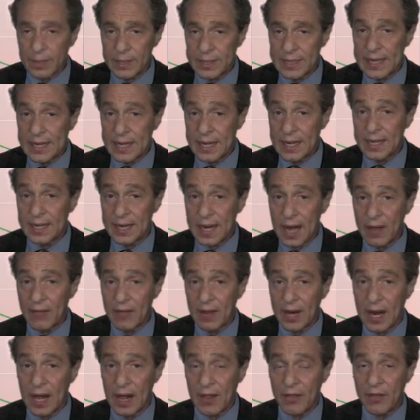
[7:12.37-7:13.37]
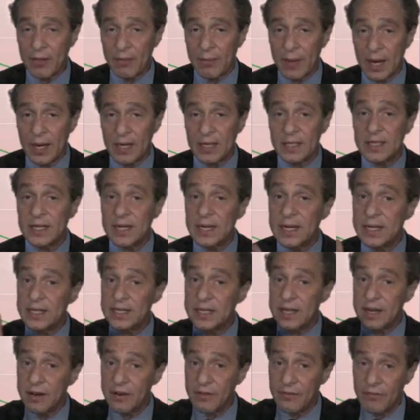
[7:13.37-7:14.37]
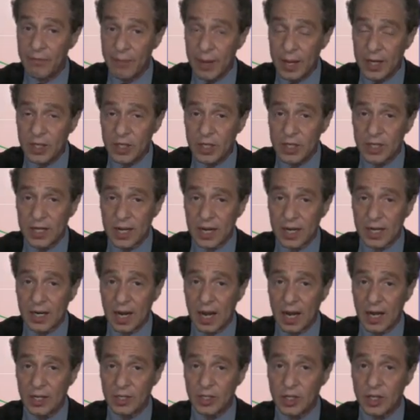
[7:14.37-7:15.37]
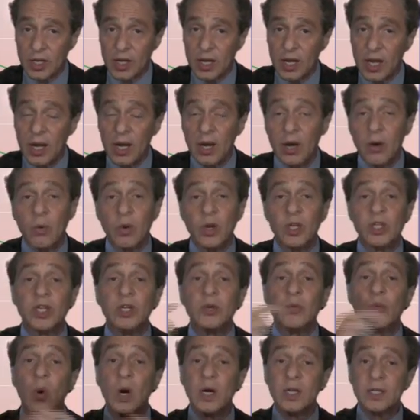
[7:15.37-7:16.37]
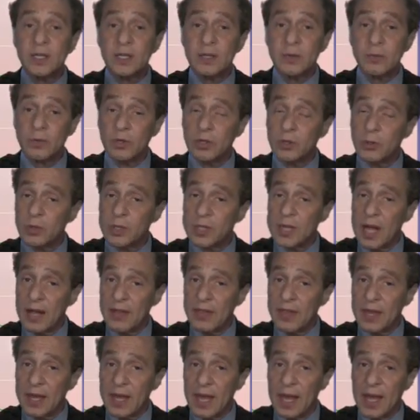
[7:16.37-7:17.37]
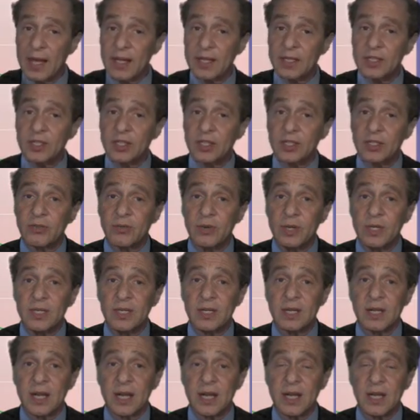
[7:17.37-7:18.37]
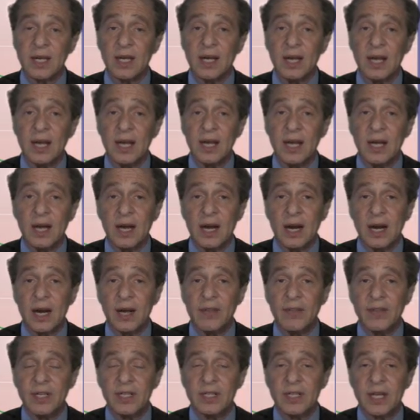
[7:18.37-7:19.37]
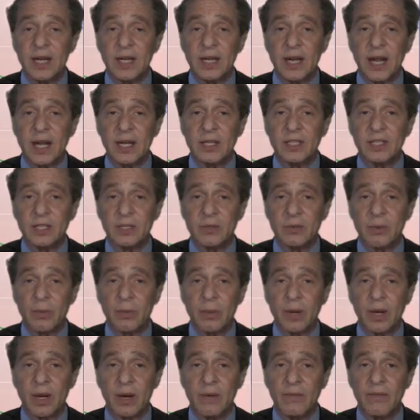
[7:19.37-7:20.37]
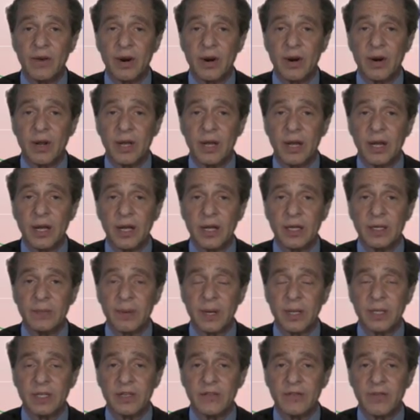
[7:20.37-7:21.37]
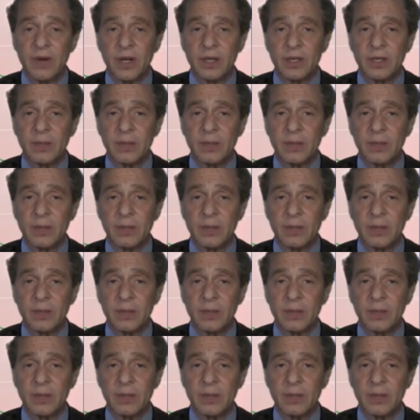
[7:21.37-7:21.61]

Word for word: particularly now that health and medicine is an information technology, which it wasn't, which was not the case just recently, these technologies will become very inexpensive